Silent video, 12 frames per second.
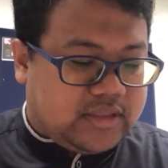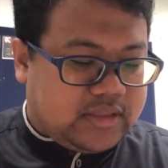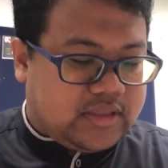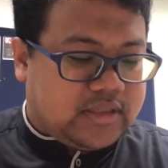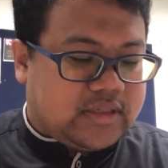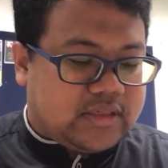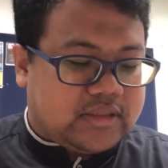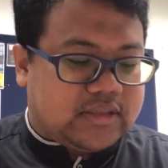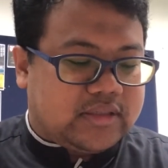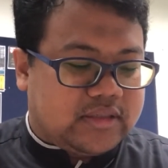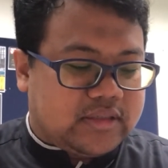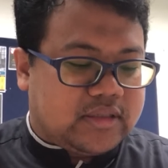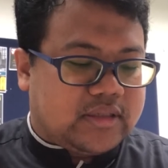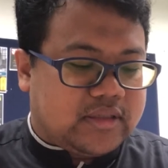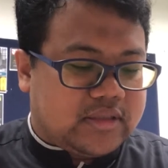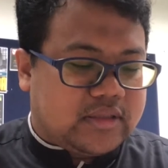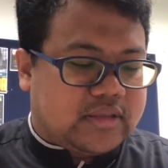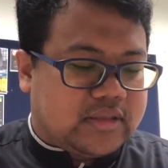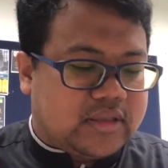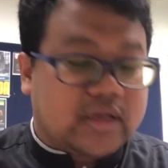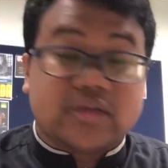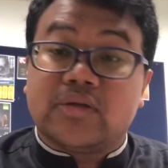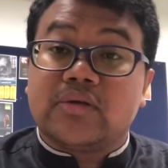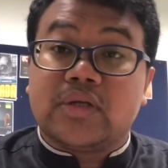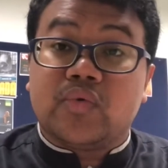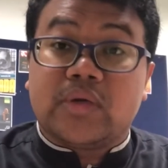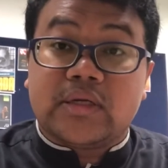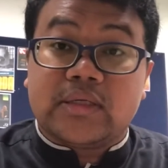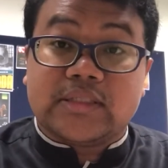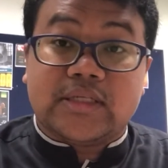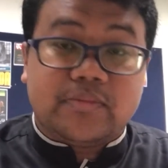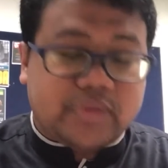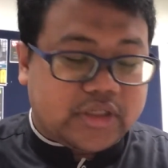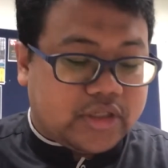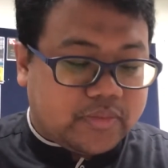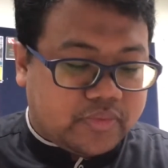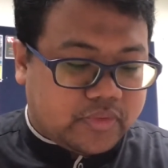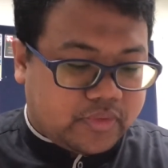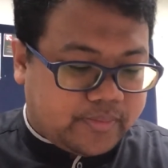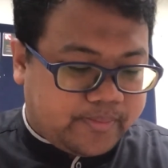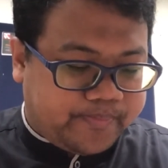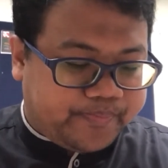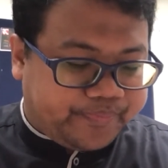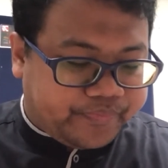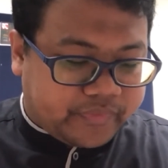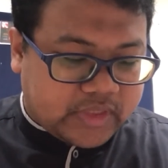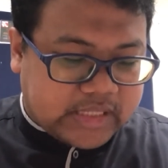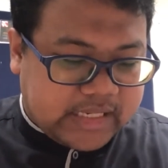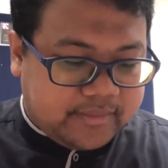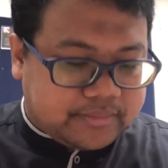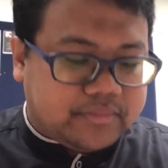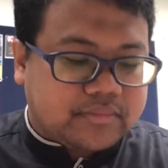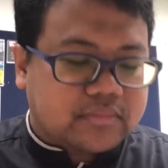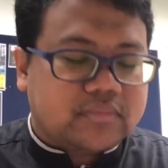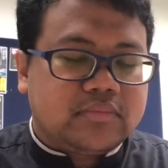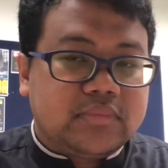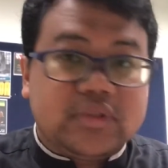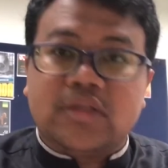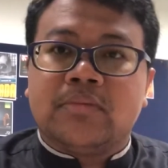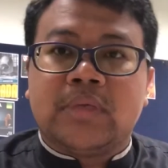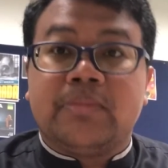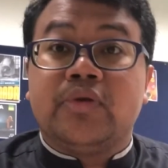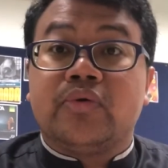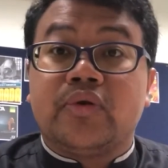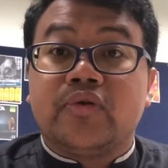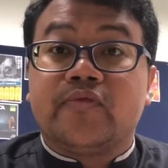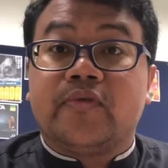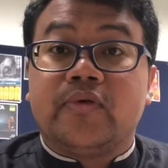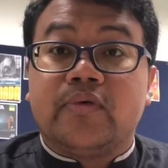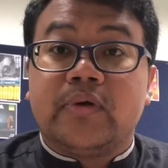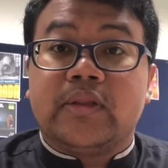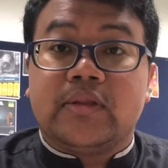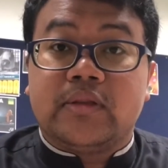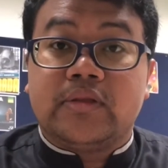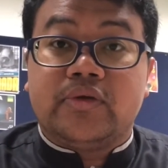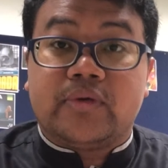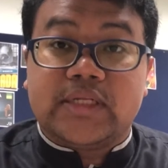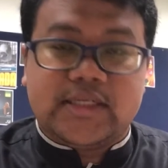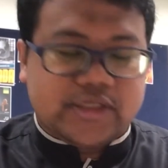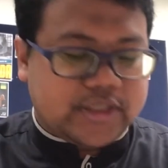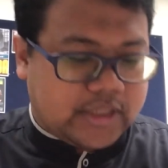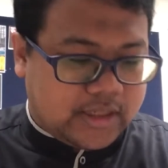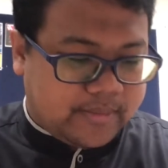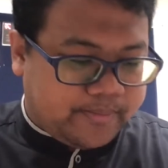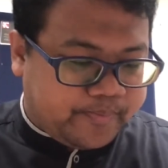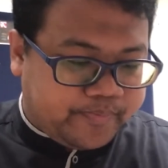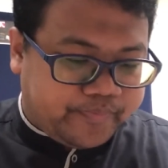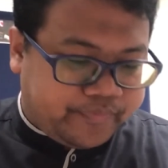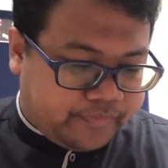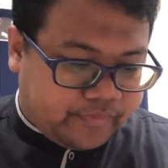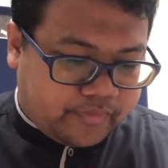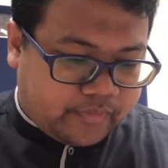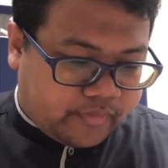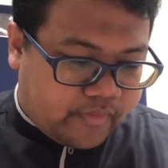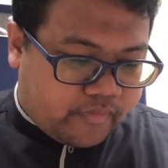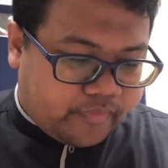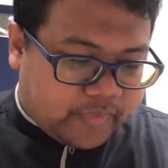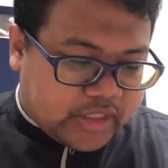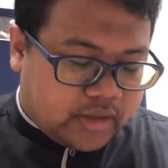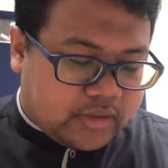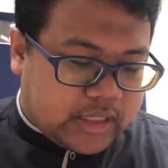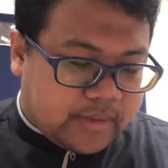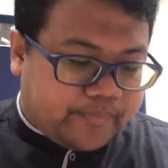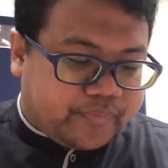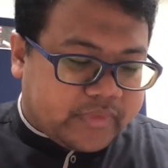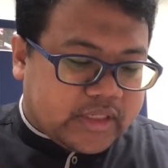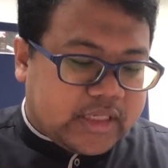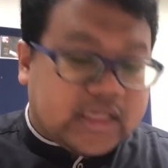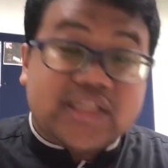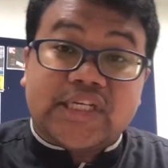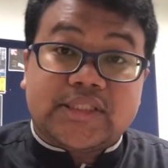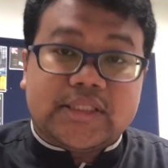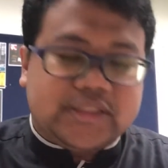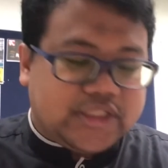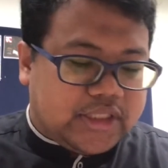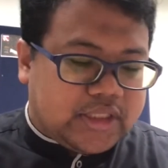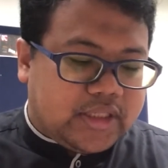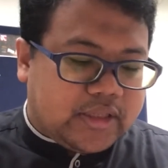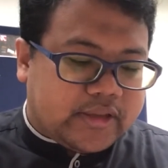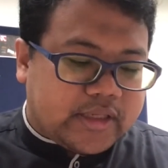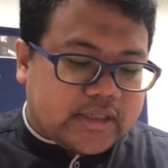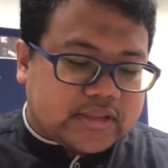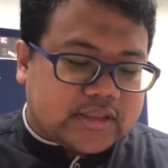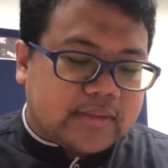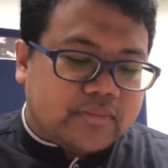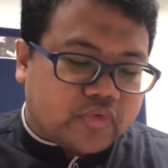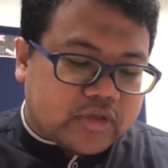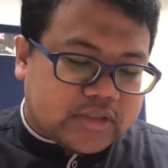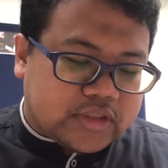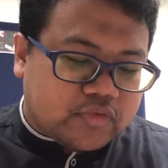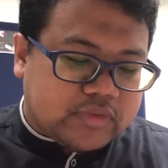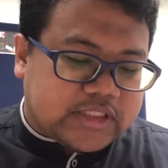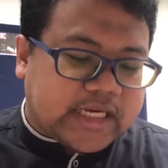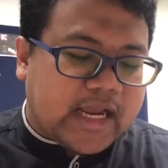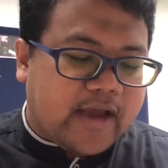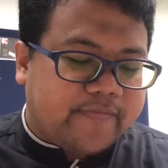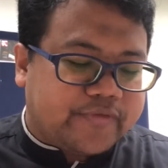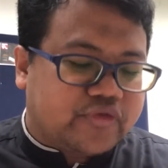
There is only one example in the book. Okay, maybe you look for in your dictionary. Okay, in section G, there are some words which have two